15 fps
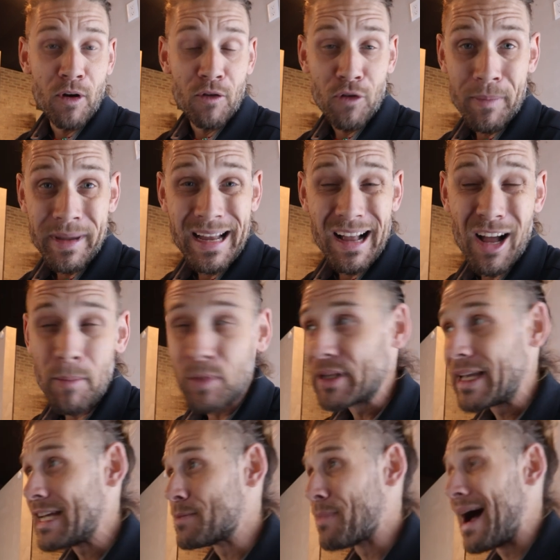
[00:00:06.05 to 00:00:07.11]
for being a couple
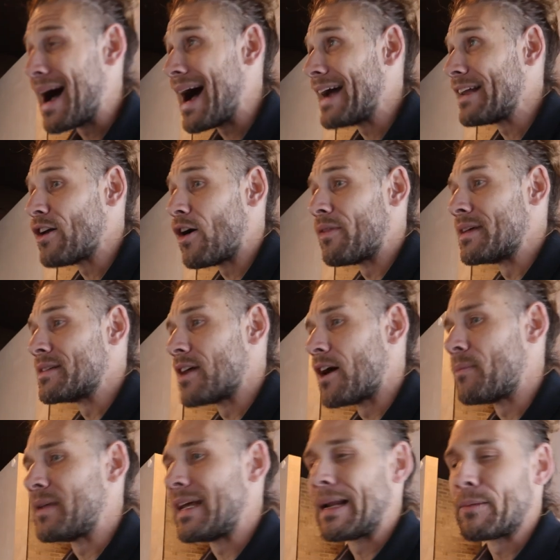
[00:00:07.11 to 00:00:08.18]
days behind on this
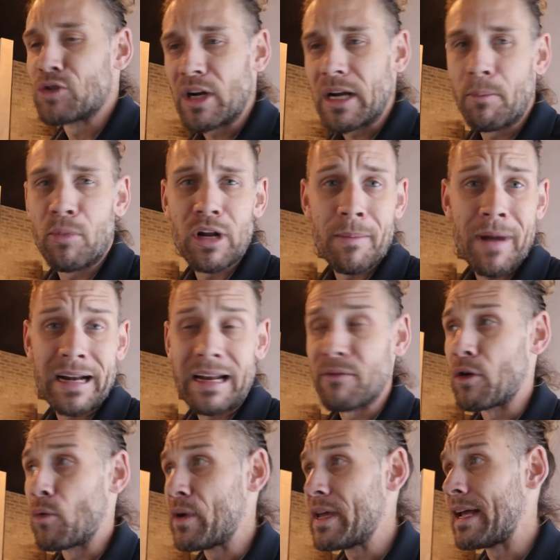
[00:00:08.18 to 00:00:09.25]
update. I'm trying to put them out
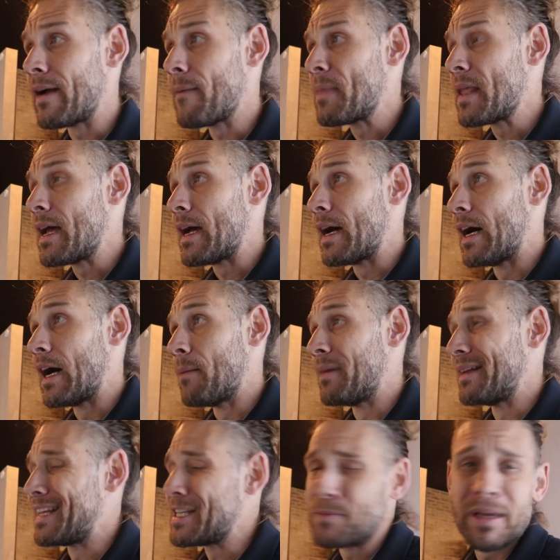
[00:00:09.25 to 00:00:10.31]
every week,
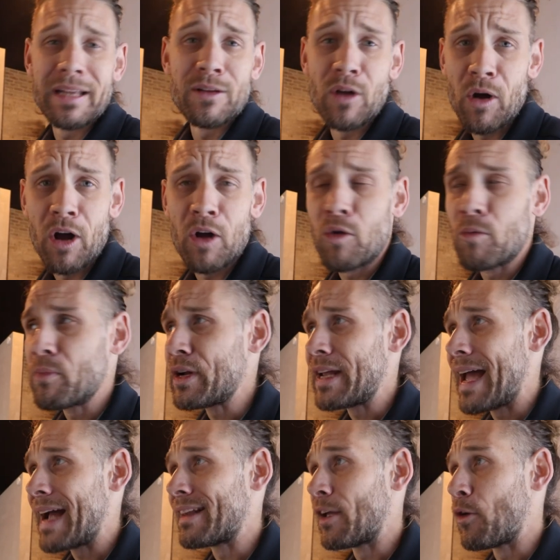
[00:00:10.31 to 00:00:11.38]
but this has been a pretty
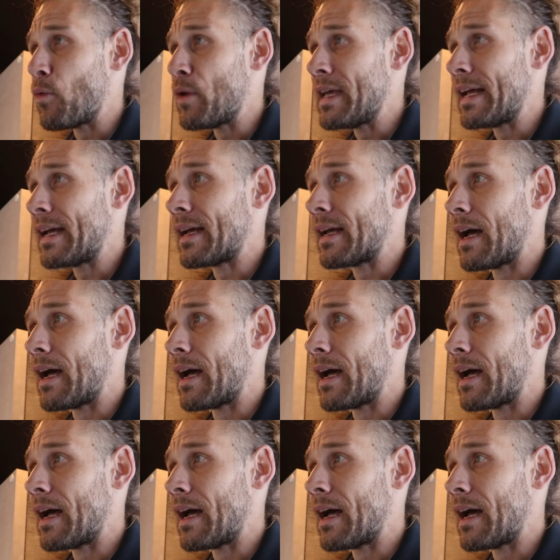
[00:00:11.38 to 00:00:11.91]
hectic week.